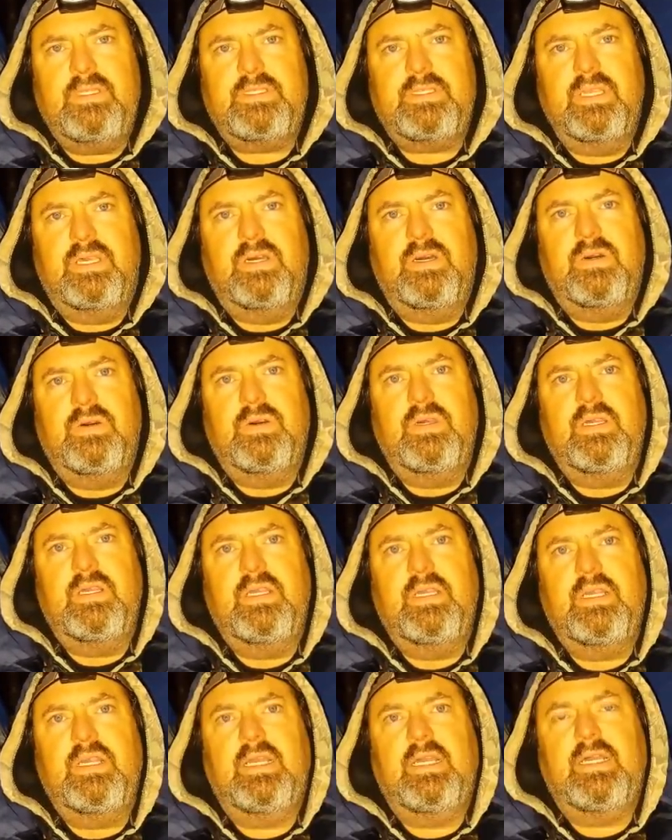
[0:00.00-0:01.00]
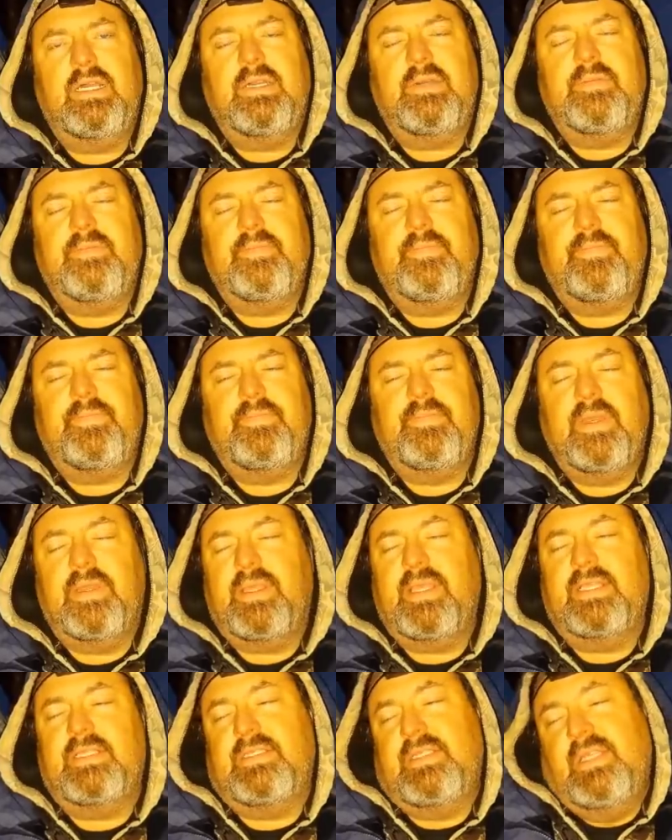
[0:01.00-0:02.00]
So, um,
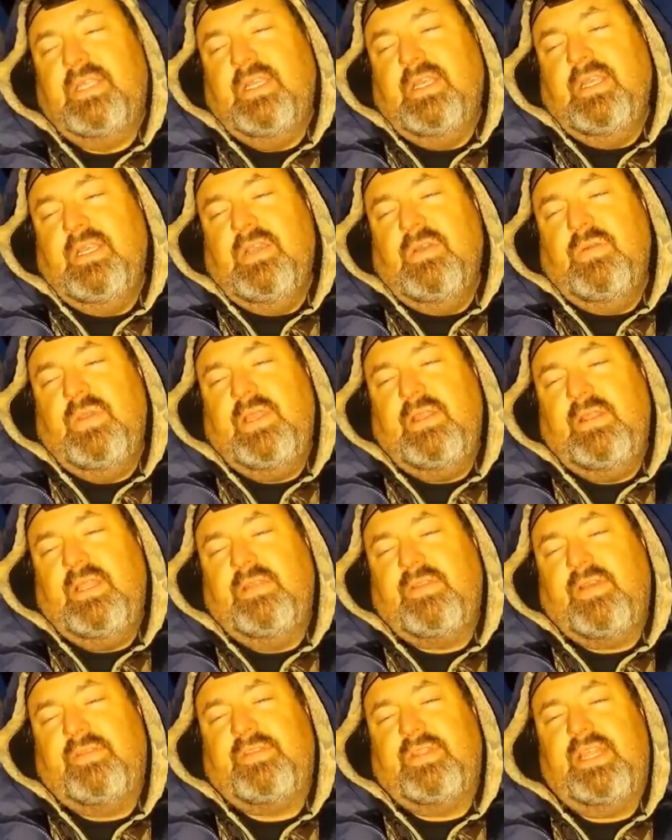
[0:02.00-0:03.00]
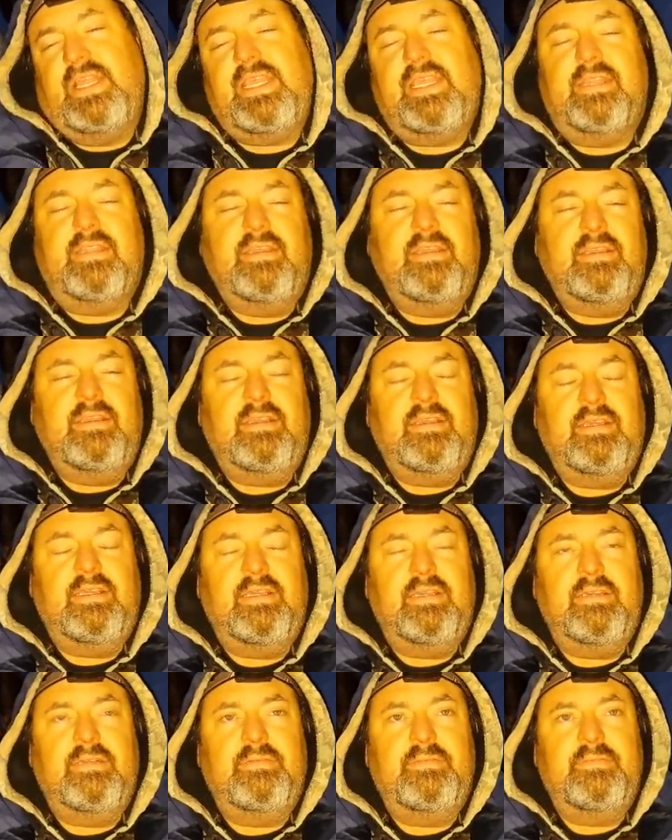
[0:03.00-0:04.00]
but because we lived off the land.
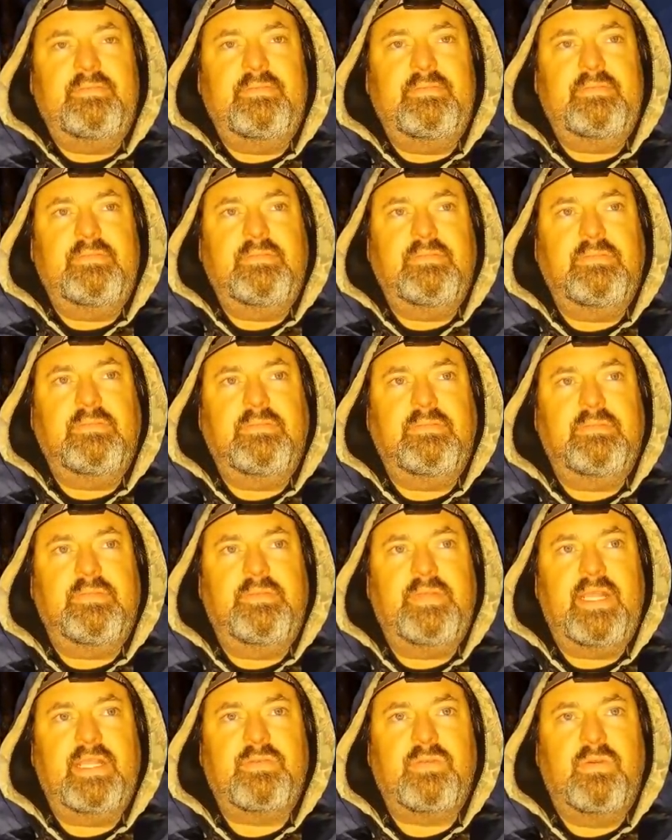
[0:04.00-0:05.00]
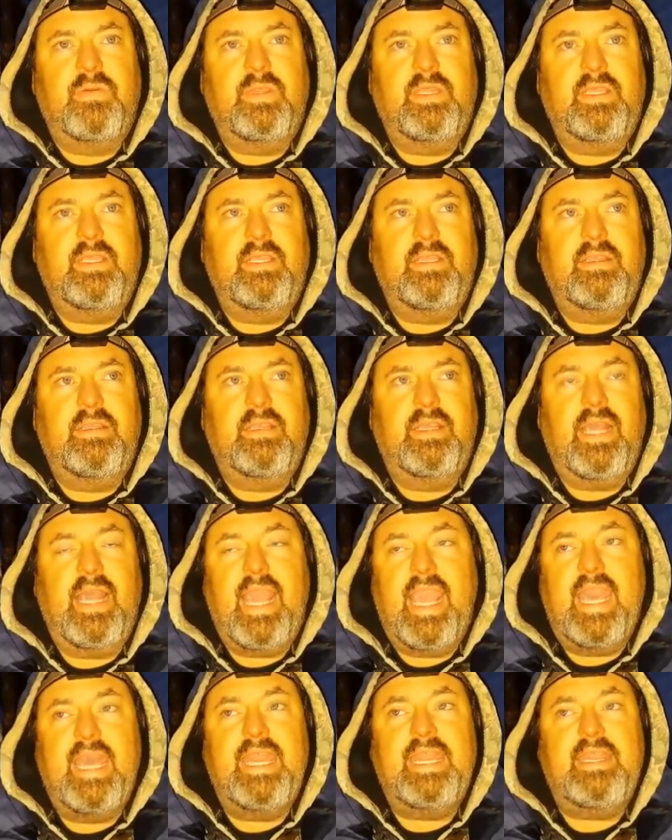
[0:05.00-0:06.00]
Uh, I mean, that's what we,
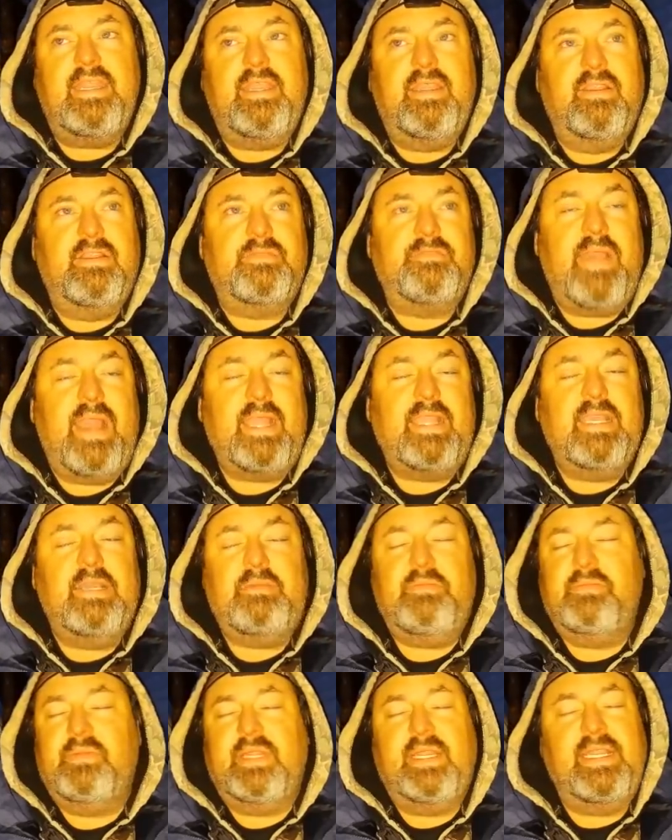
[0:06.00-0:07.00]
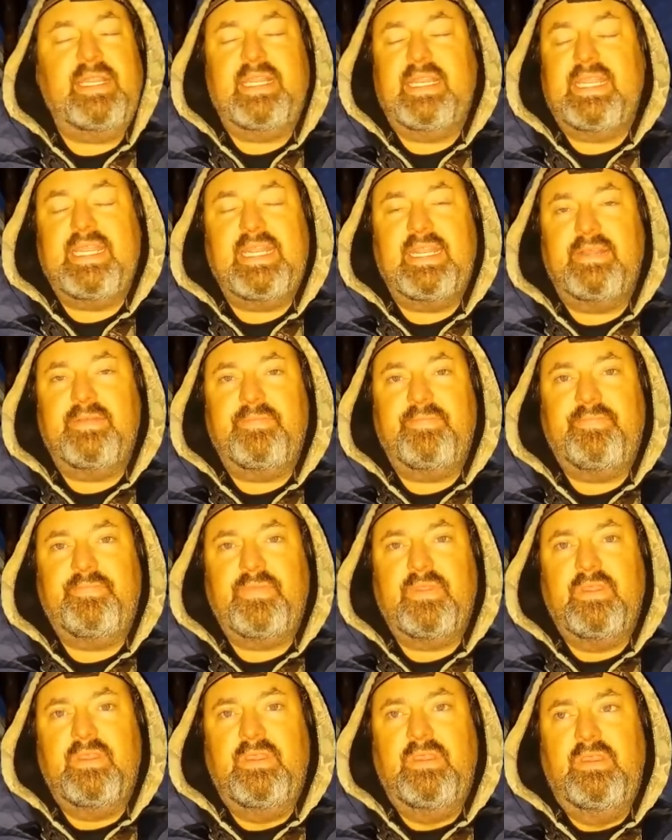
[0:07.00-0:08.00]
I had it here as backup, but I didn't need it.
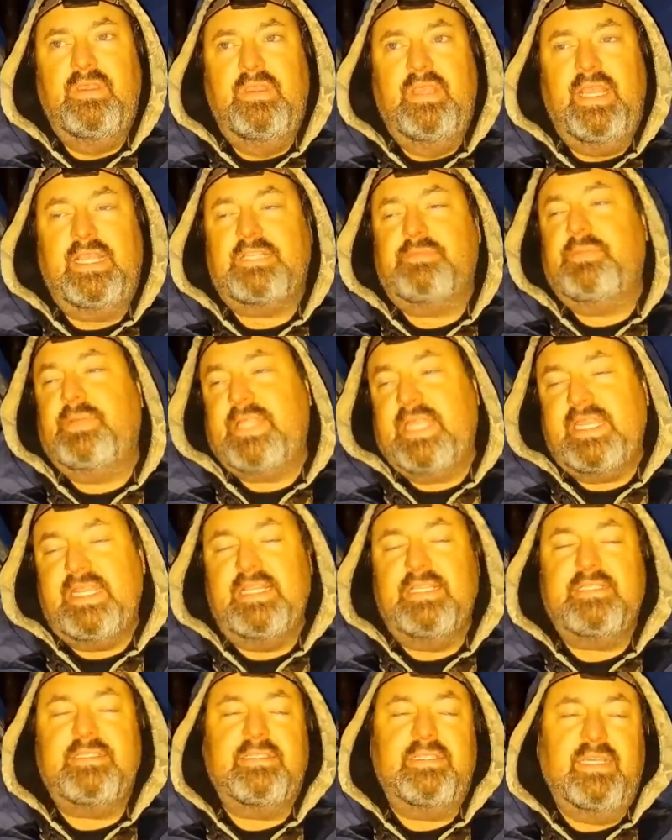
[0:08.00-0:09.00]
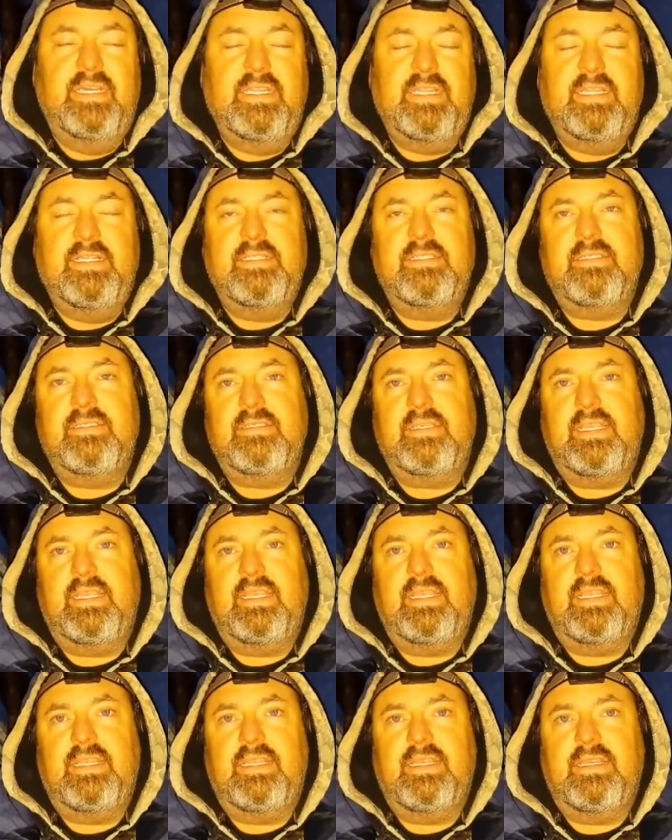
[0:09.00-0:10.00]
Had some potatoes and onions
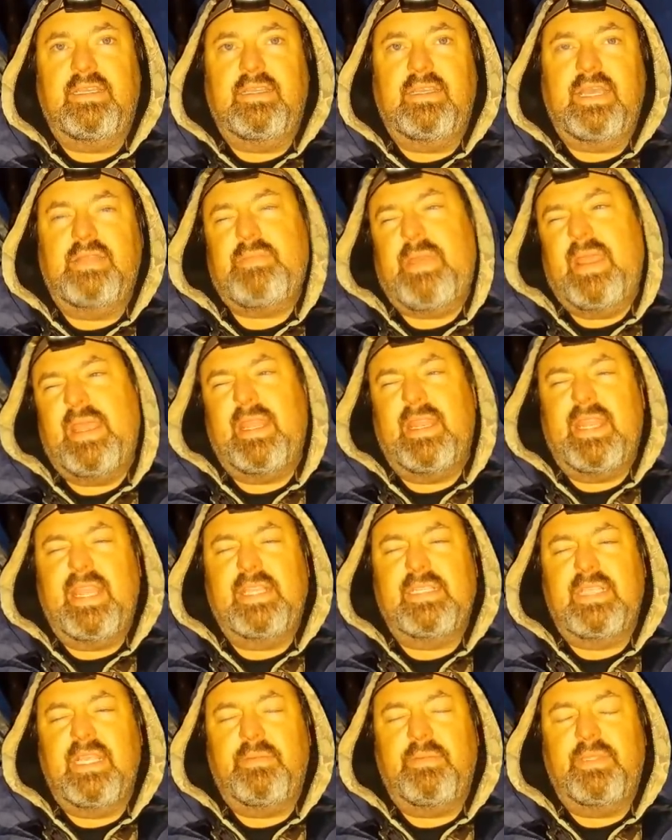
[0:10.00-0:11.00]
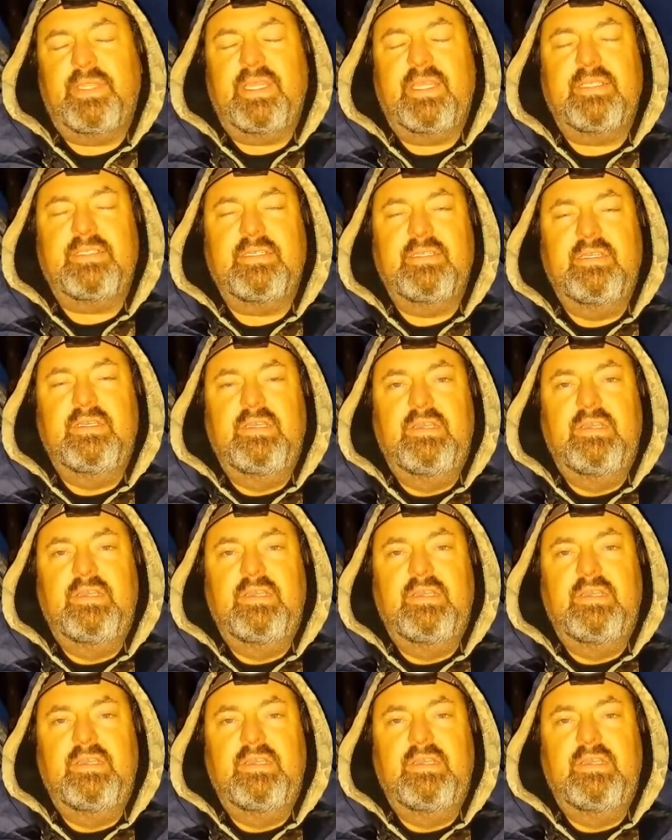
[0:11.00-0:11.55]
and uh, had bacon eggs a couple days.